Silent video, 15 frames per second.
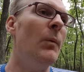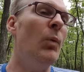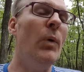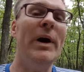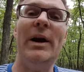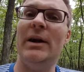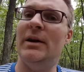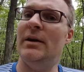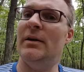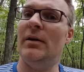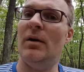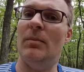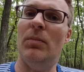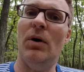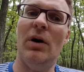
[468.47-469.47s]
Way
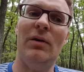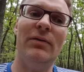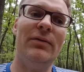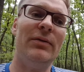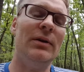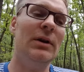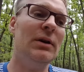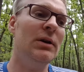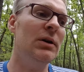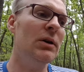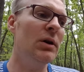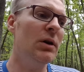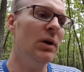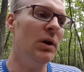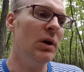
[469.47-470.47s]
above.
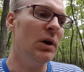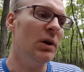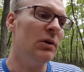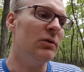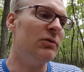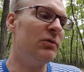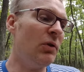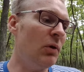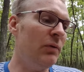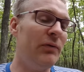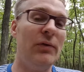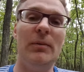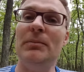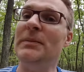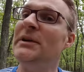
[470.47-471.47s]
So
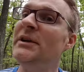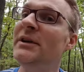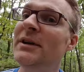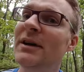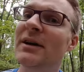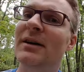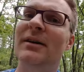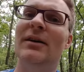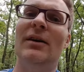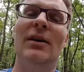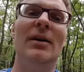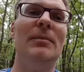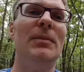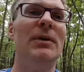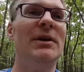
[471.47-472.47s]
for me, a
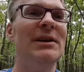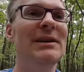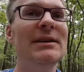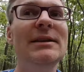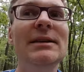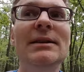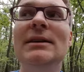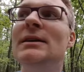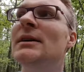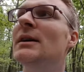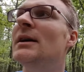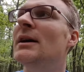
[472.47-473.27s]
Lamborghini